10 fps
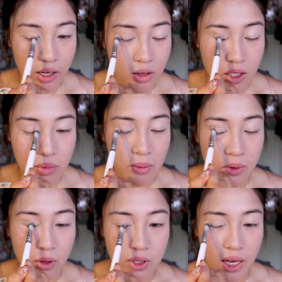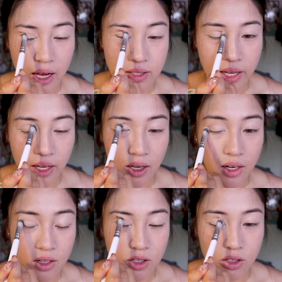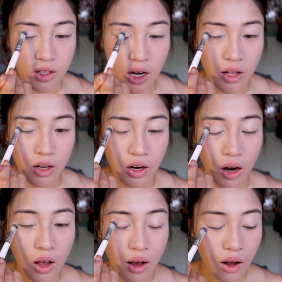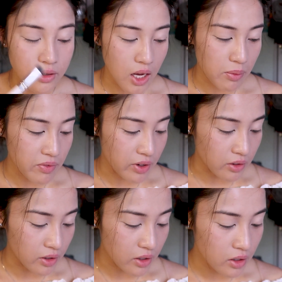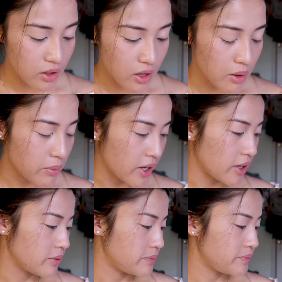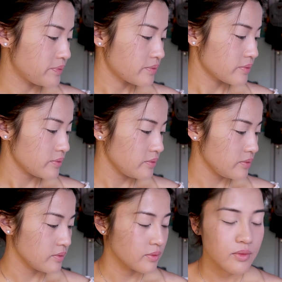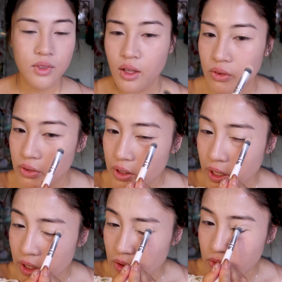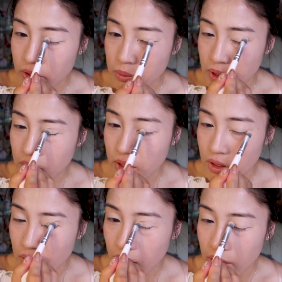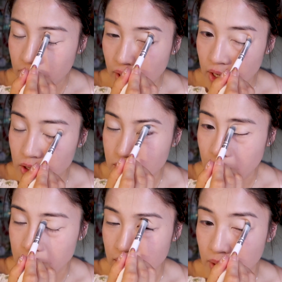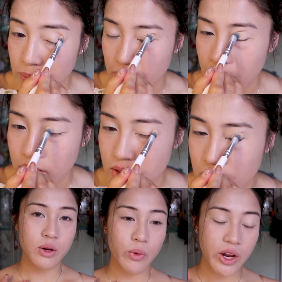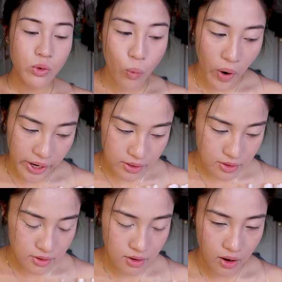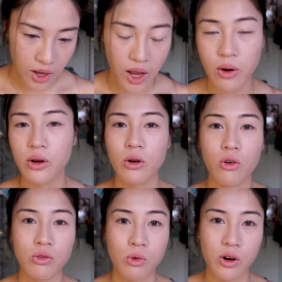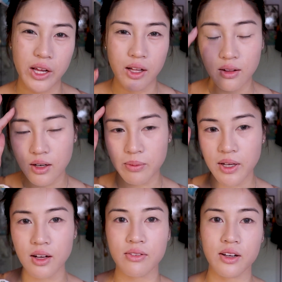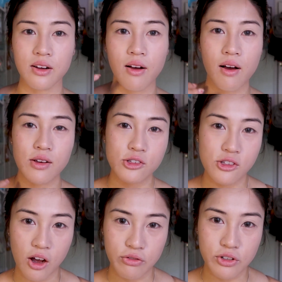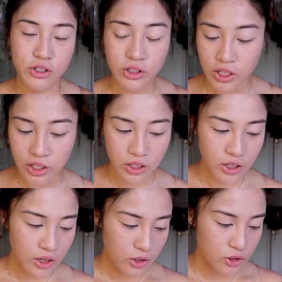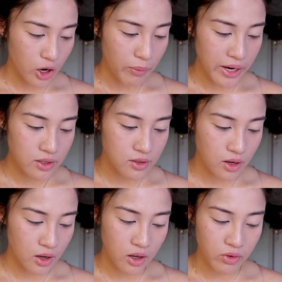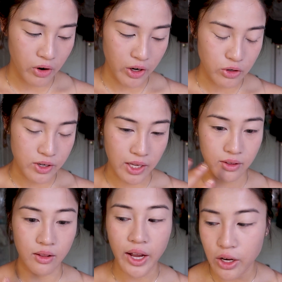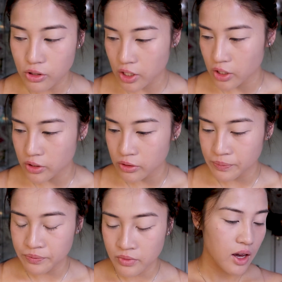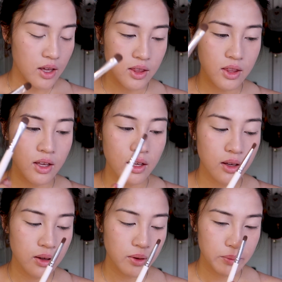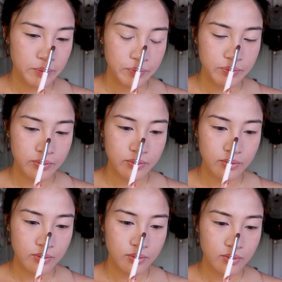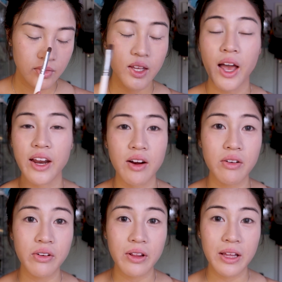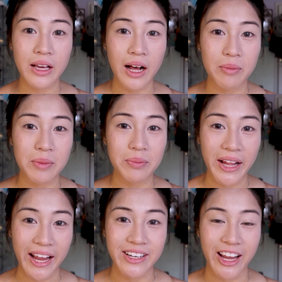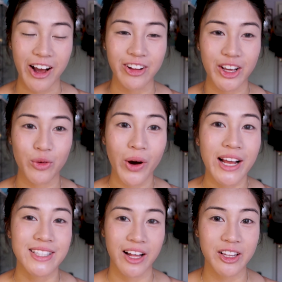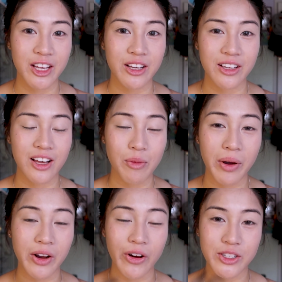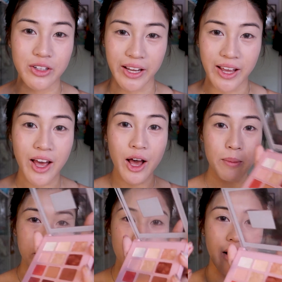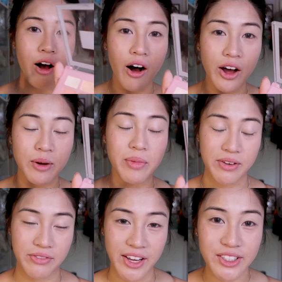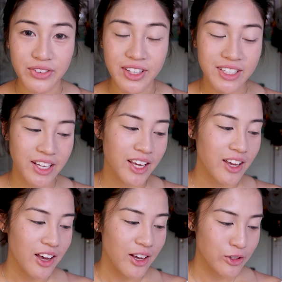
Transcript: I know some people use it as like an additional color on top of their look, but I feel like for me, I kind of use it as like a base. Since I'm wearing white today, I'm gonna go for more like a little bit of a softer look. So I might stay in regard towards like the lighter tone. I think, yeah, I never really come and planned out like what exactly am I going to like put on my face for the day.